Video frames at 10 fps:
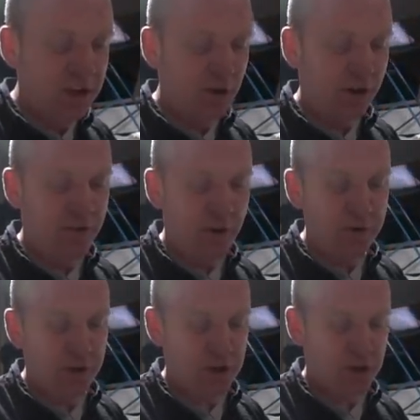
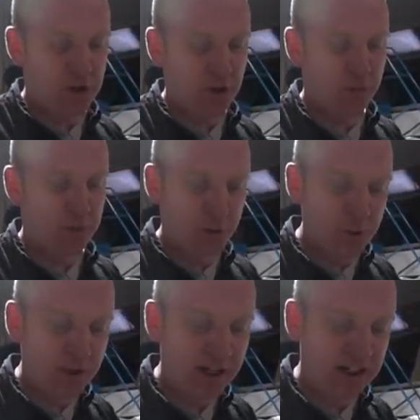Trifonius
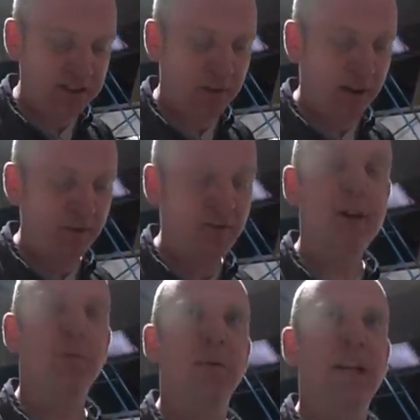Zonnebloom had asked about vapor